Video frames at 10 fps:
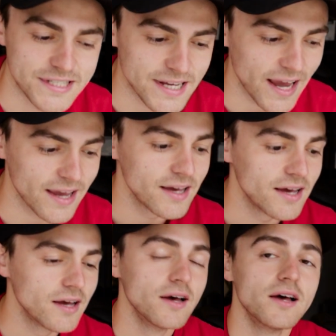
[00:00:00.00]
day.
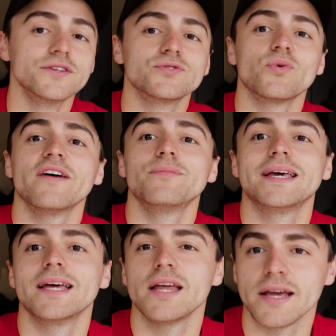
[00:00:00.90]
So I've been
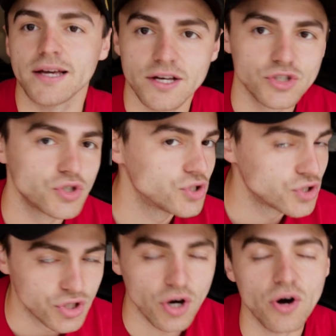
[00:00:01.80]
getting
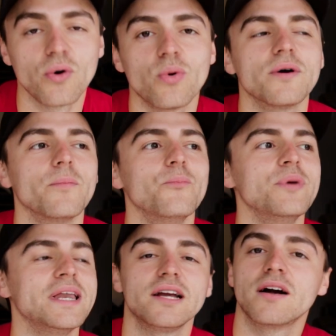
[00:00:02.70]
so
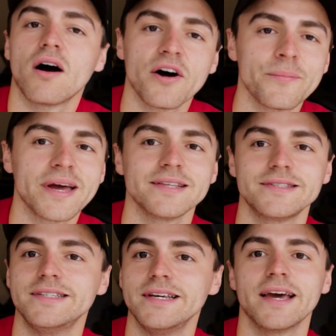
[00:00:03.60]
many
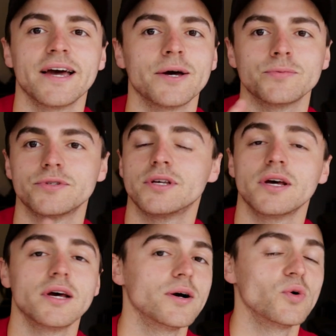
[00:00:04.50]
comments, DMs,
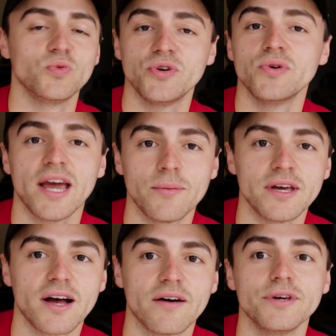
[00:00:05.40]
you name
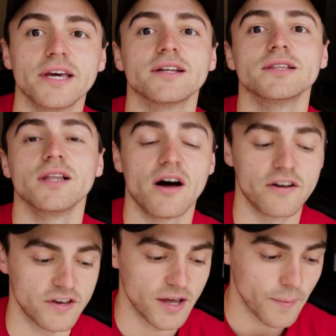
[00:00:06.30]
it. I've been getting a lot
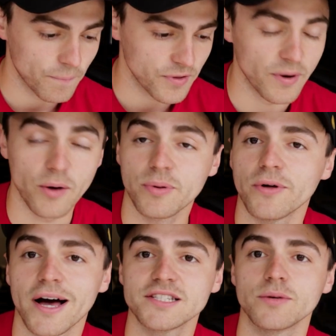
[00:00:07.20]
of it about
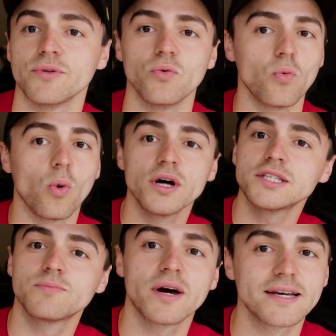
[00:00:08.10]
people asking me,
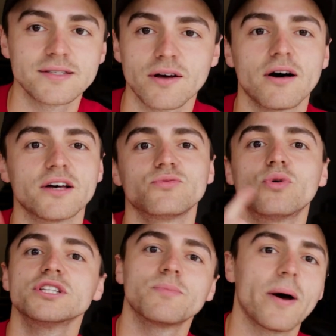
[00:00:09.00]
what's my exhaust?
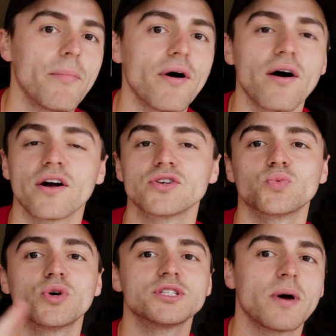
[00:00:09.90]
What's my bars?
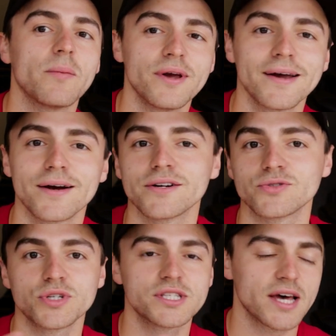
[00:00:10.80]
What's my
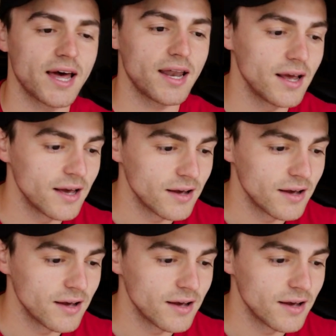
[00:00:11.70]
mirrors? What's that